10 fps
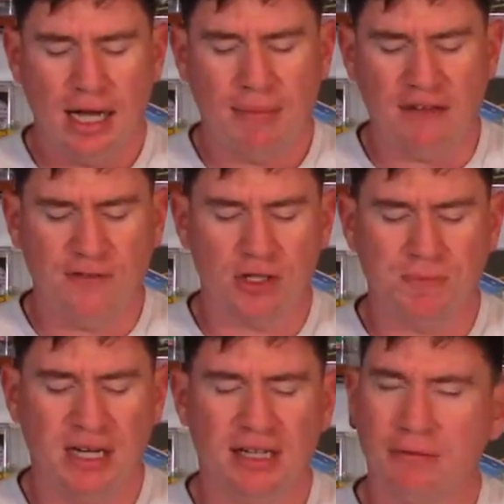And my
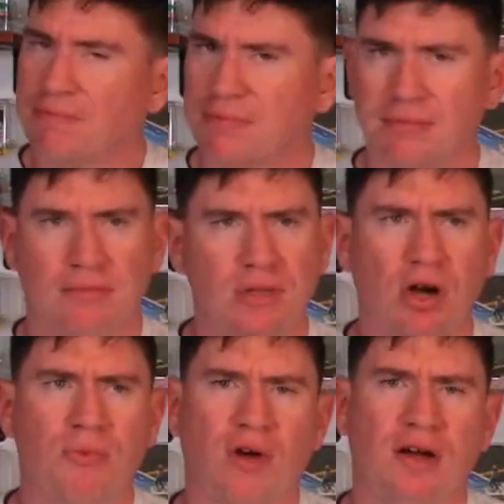first pick,
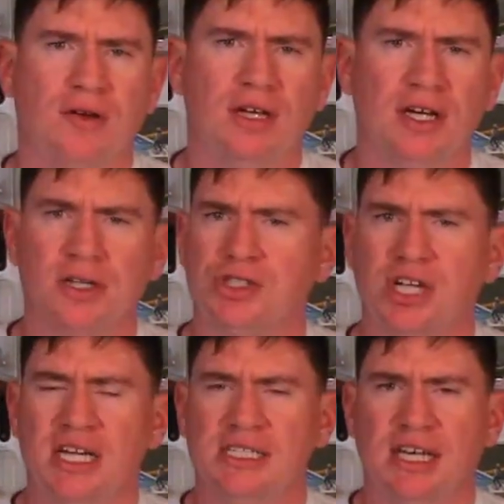no-brainer here,
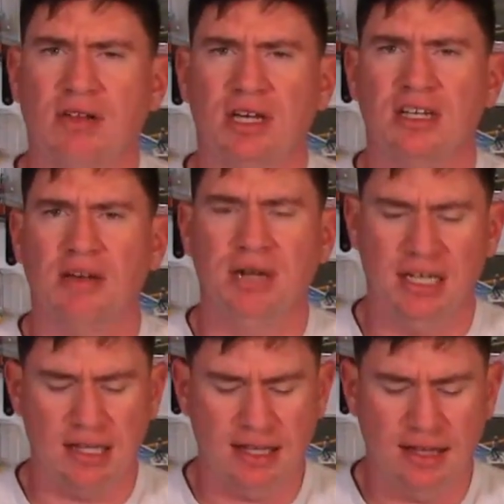Chase Elliot
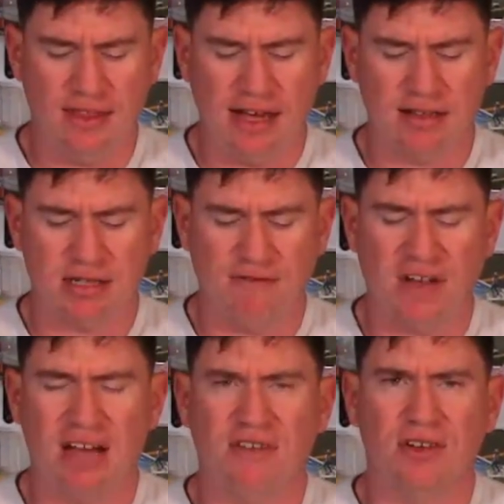coming in at
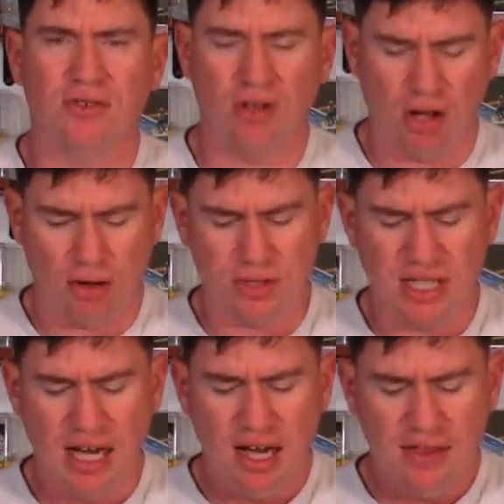
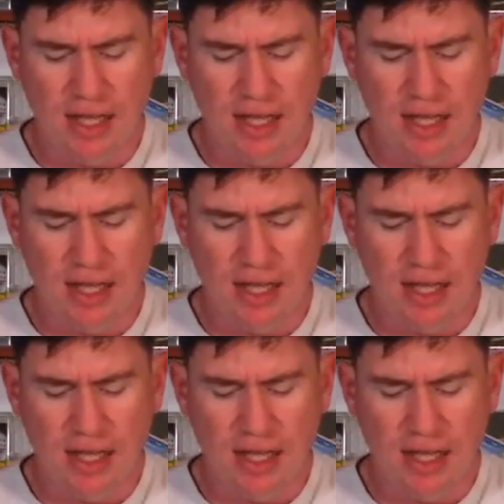$10,500.